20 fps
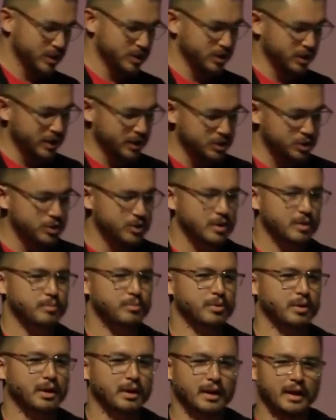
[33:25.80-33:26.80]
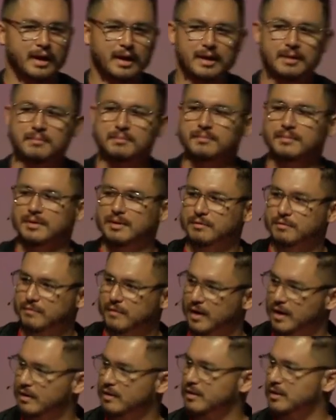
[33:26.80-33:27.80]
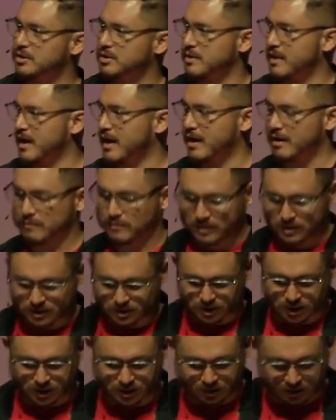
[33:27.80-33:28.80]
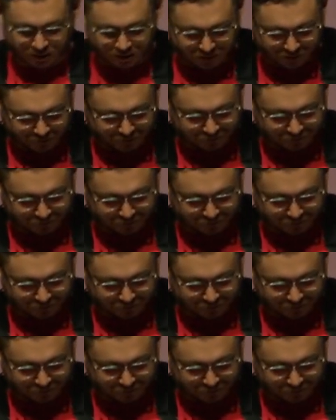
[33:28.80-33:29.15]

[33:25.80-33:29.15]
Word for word: so that you can proclaim the faith that you have in Jesus.